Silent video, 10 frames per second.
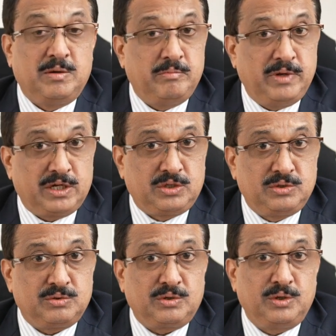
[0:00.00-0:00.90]
Make
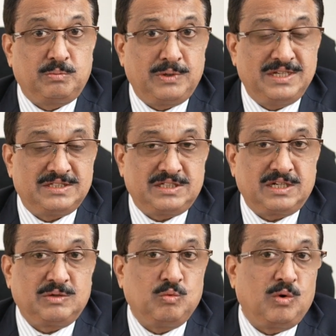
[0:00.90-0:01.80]
sure you please
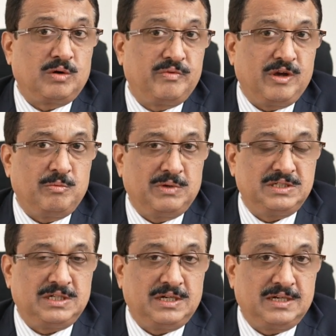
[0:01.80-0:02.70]
check what we have
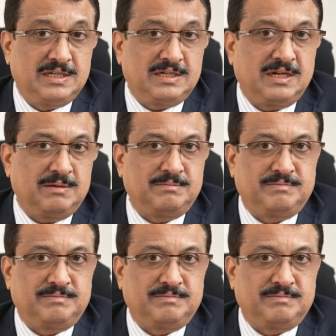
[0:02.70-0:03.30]
mentioned at that time.